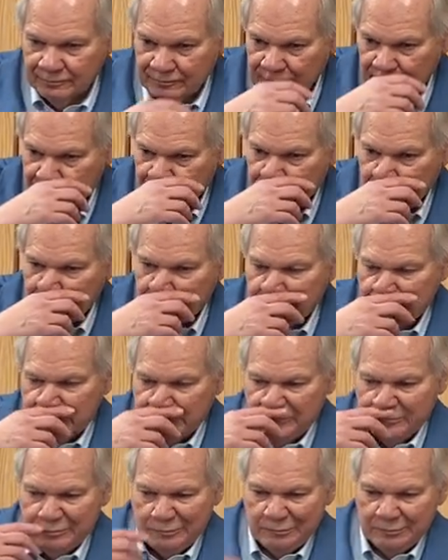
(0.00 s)

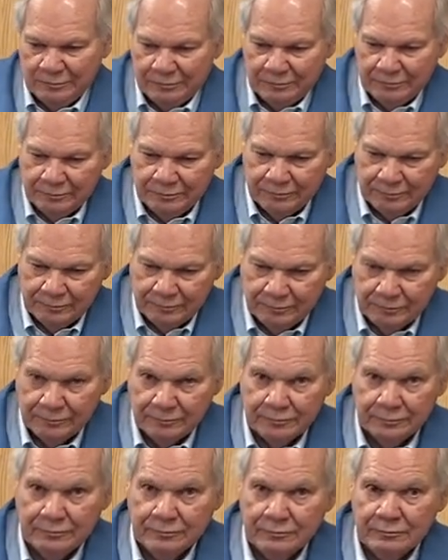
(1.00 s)

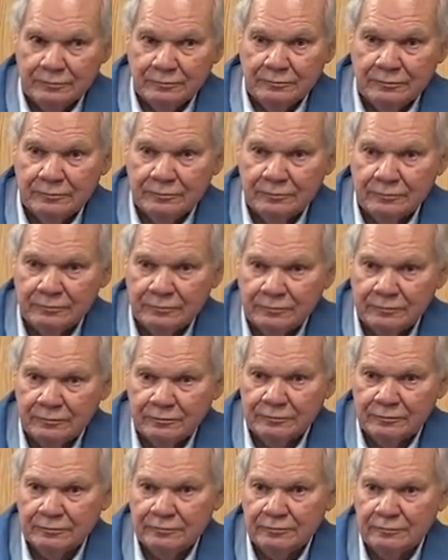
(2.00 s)

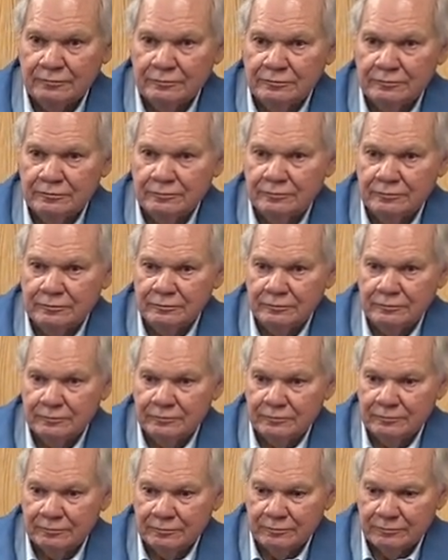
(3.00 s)

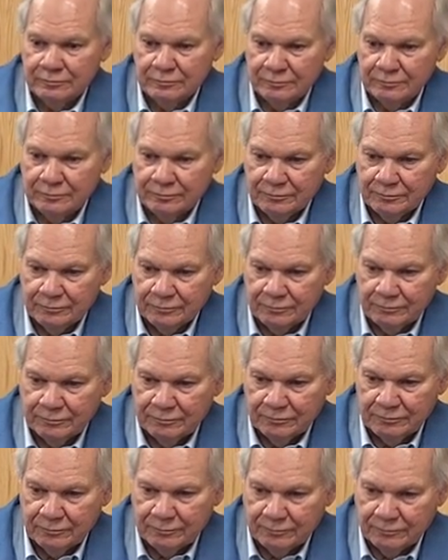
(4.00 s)

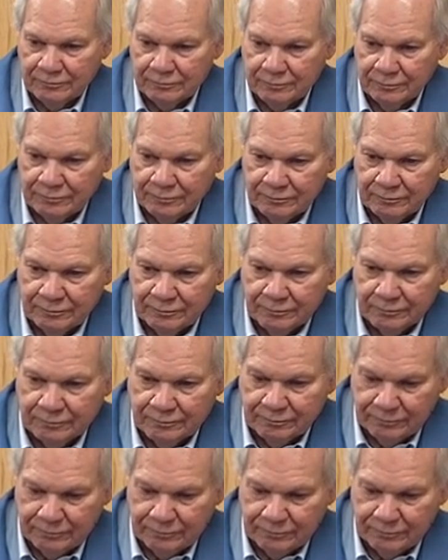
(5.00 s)
(not speaking)